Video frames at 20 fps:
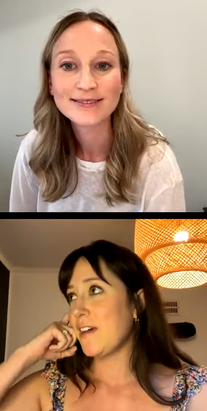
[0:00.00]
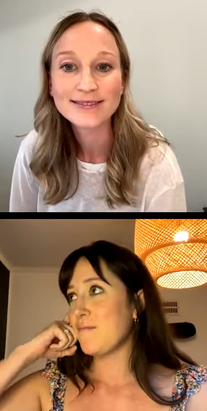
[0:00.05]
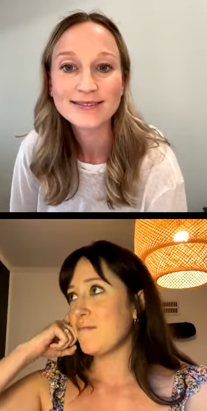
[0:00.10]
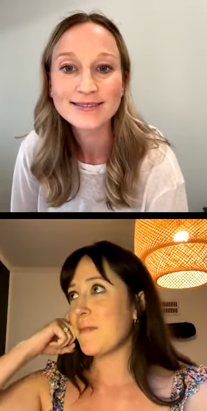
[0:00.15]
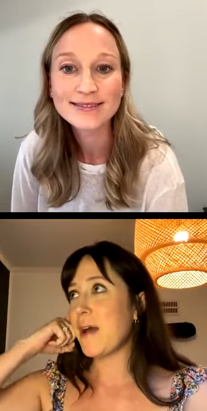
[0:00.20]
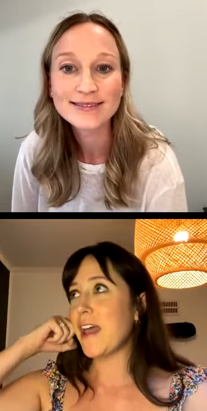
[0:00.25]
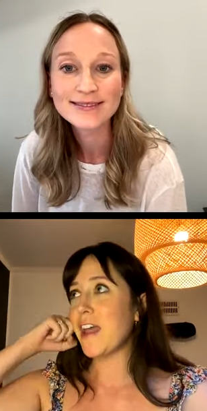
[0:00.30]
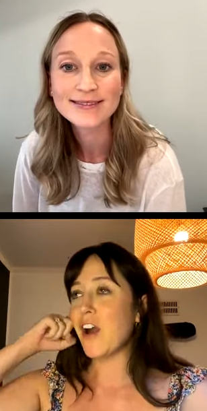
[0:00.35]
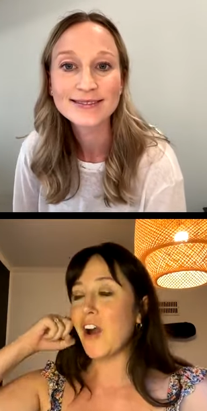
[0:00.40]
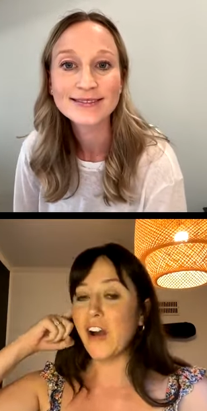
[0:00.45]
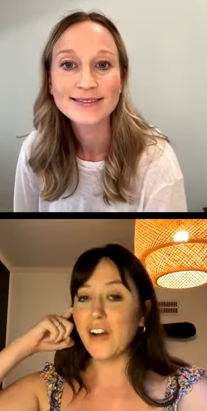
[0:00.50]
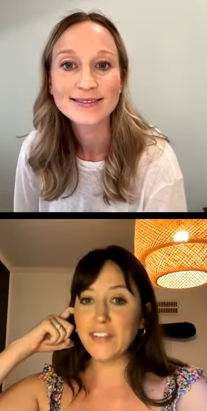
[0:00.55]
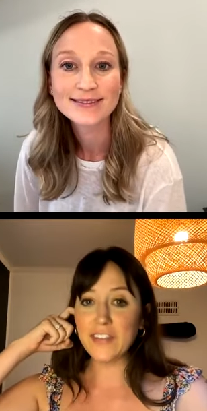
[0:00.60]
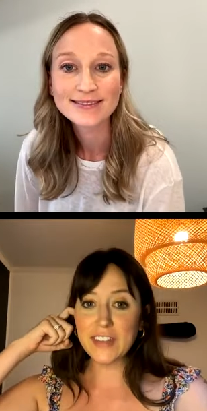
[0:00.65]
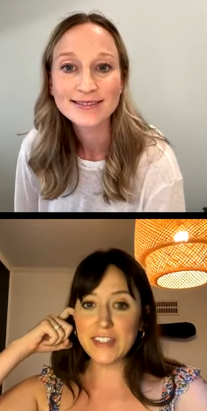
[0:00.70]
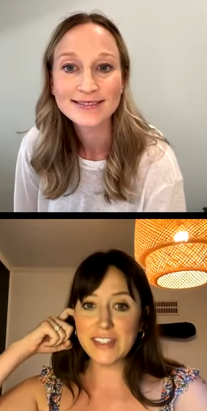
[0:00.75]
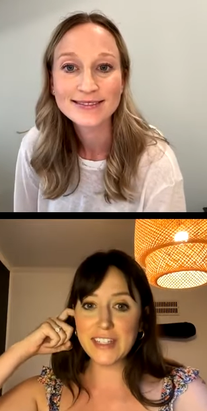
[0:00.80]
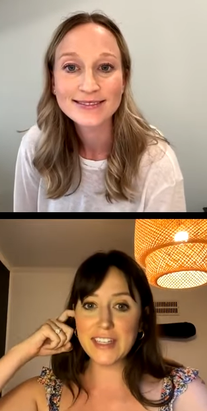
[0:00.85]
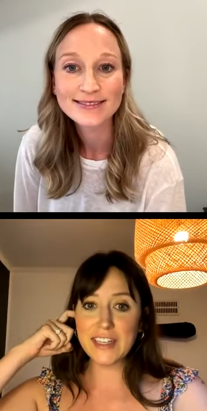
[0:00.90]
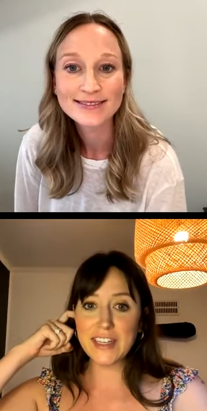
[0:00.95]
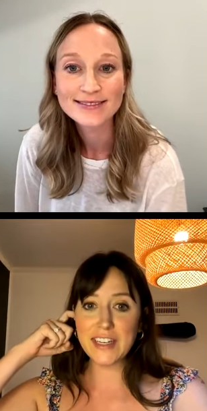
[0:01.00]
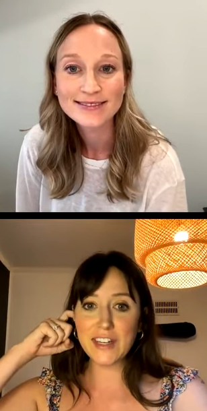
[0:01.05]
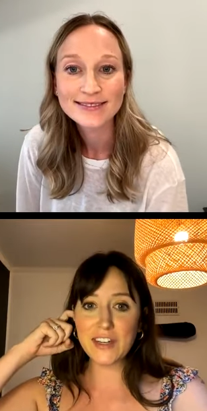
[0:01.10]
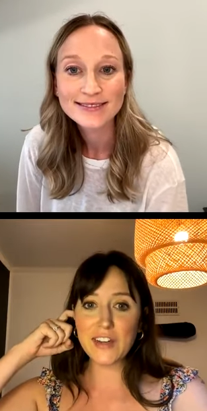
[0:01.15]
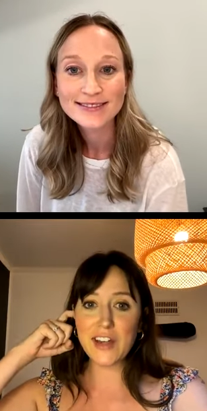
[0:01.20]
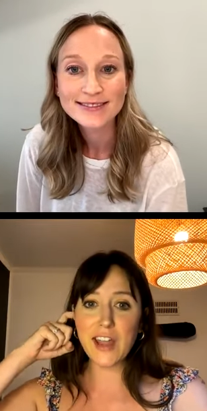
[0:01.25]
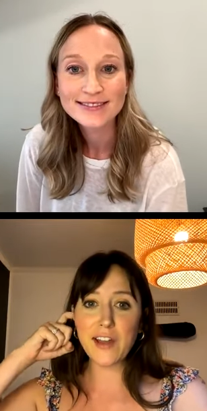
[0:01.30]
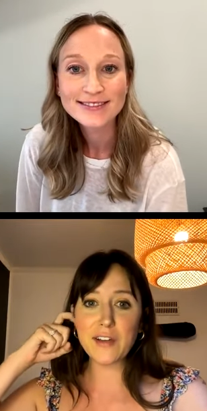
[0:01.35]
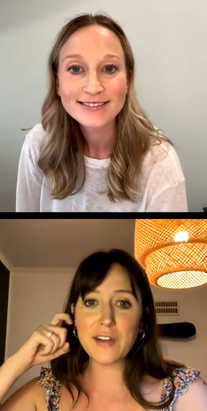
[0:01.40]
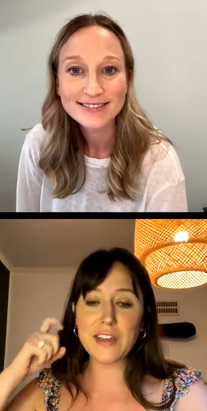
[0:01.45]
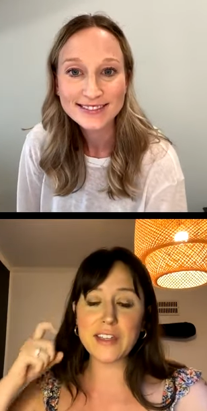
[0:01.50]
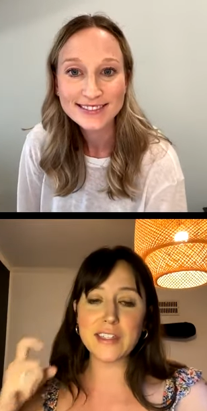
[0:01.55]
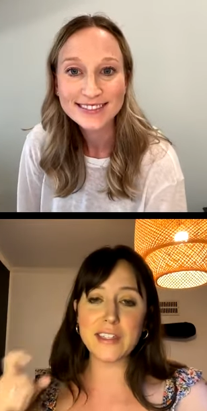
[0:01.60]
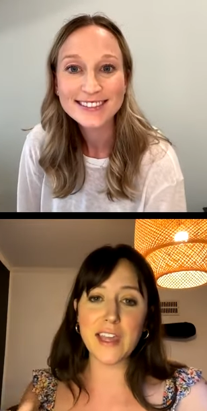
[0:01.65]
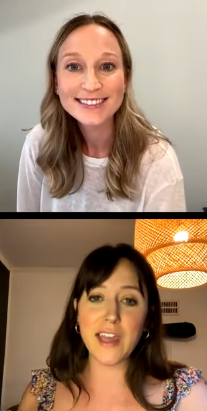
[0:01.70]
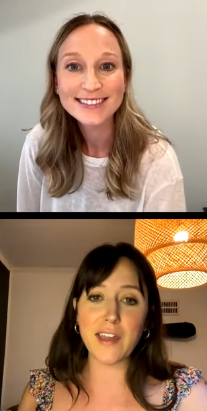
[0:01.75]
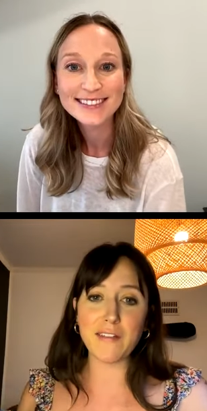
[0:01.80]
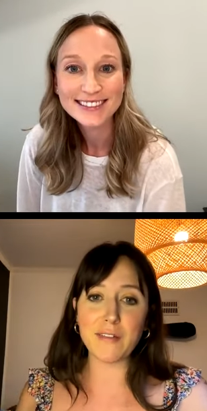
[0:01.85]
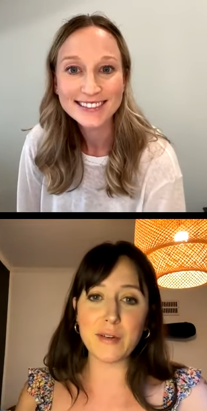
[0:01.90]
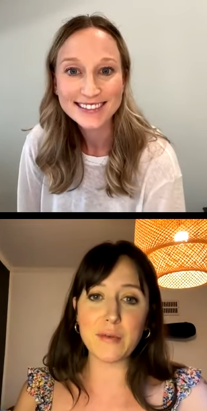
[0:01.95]
Speaker 1: my office in here now because
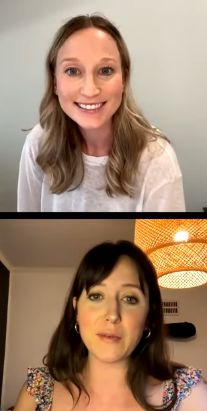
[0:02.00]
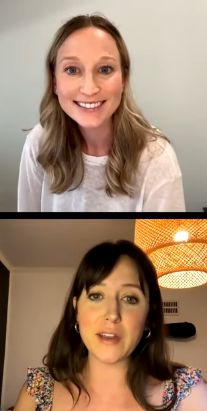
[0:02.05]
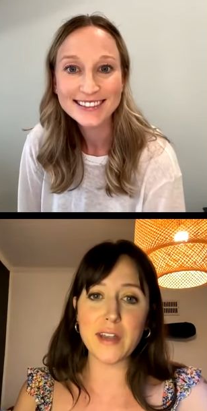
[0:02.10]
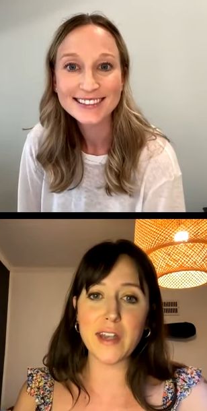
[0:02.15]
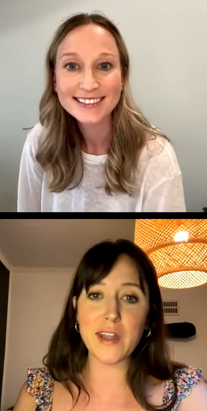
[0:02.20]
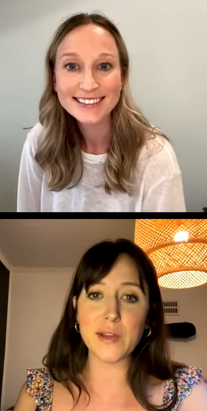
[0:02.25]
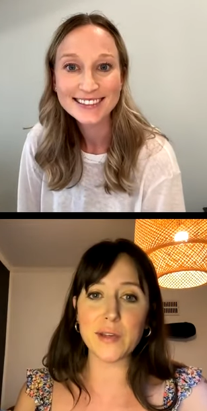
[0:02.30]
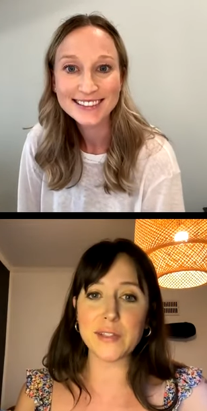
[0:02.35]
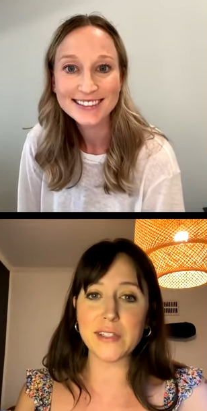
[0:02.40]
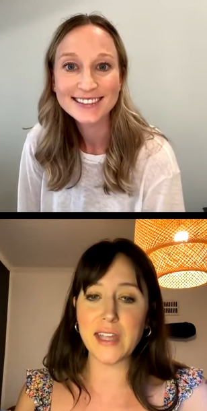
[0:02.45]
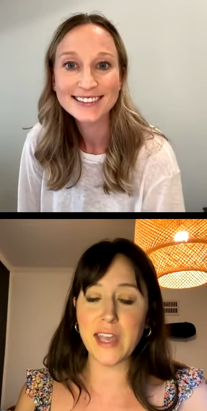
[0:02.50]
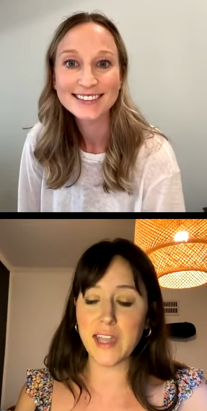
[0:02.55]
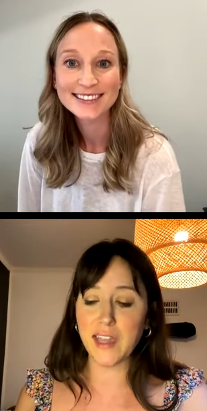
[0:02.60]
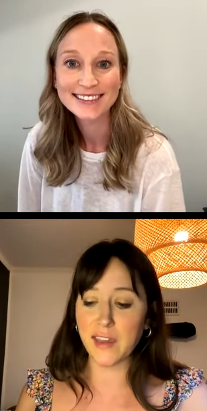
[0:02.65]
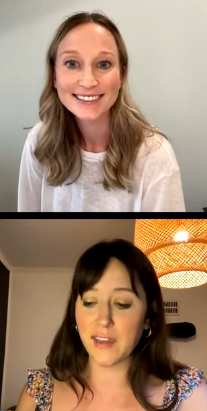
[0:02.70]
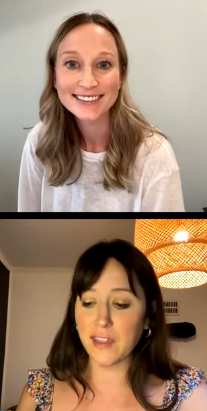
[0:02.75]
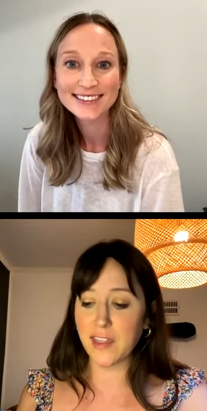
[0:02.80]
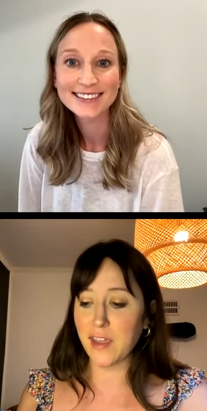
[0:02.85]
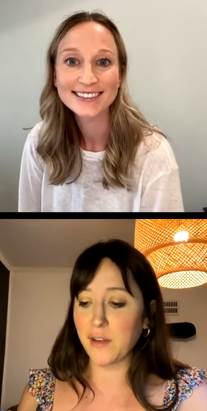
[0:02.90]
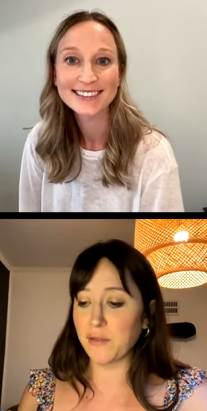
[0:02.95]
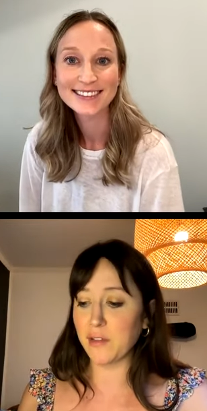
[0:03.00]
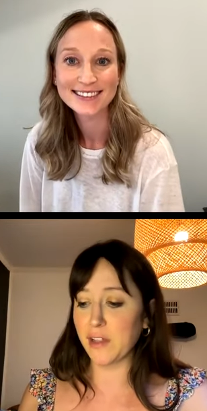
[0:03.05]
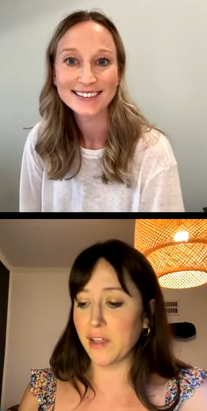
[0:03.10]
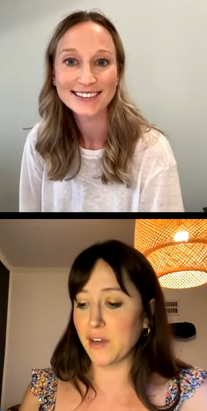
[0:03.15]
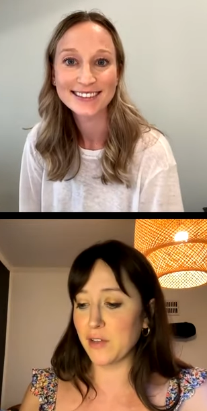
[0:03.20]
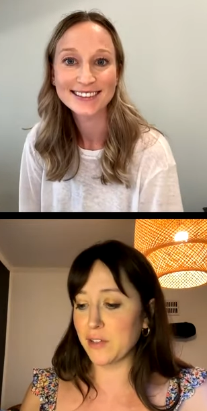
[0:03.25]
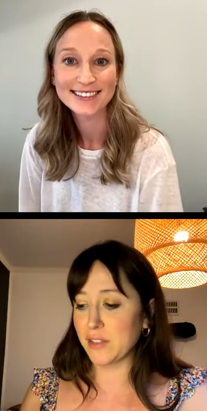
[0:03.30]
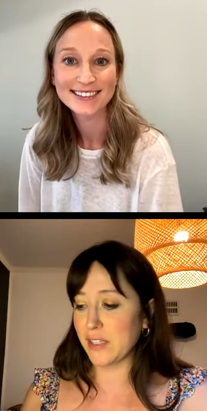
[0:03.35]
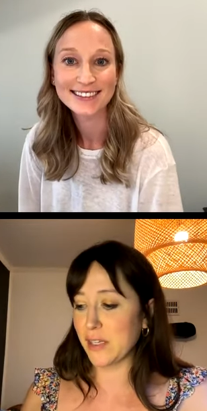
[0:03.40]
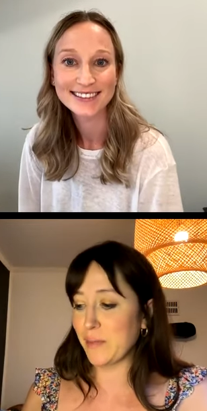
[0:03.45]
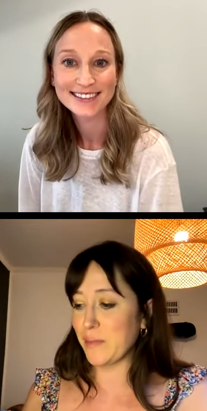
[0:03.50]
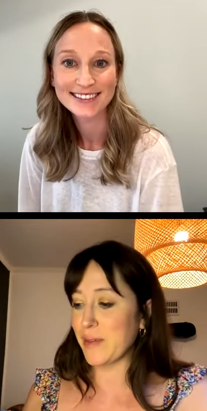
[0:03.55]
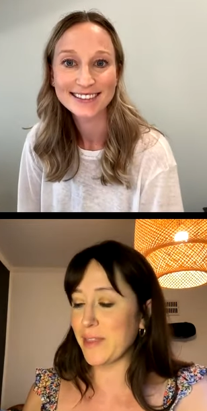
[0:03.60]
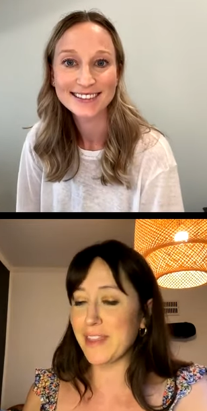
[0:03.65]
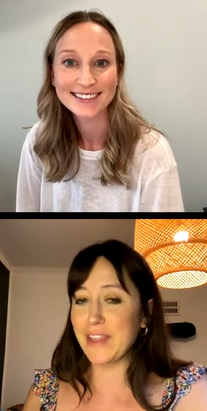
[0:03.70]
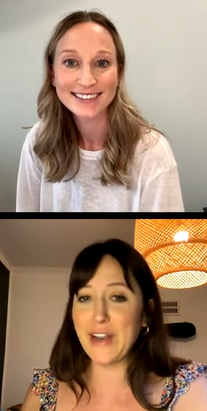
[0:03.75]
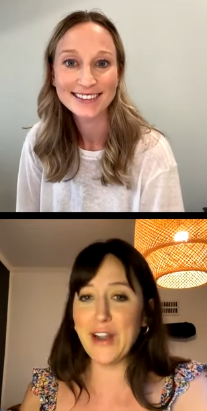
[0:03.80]
everyone knows like they really don't sleep in the